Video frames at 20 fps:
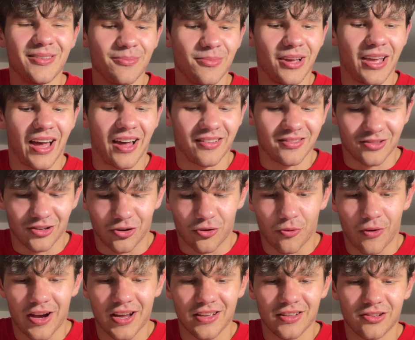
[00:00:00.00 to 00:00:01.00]
But, yeah,
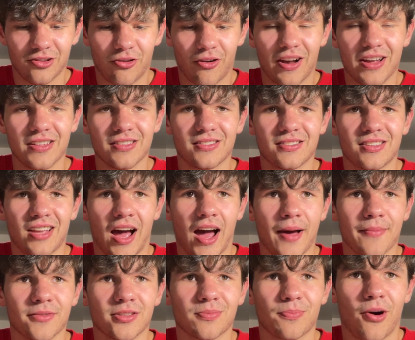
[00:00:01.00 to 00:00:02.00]
great, great
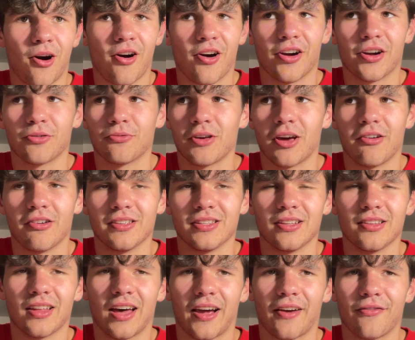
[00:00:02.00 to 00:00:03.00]
time sparring. We only
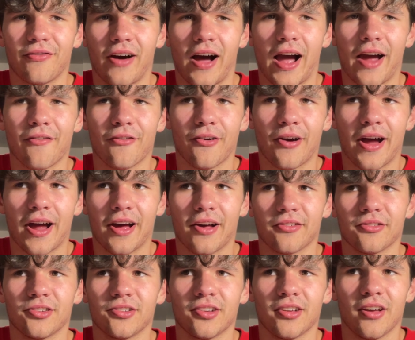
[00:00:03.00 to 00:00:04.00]
did, like, five
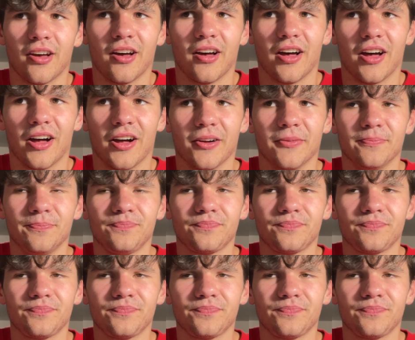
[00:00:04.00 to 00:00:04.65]
rounds. Uh,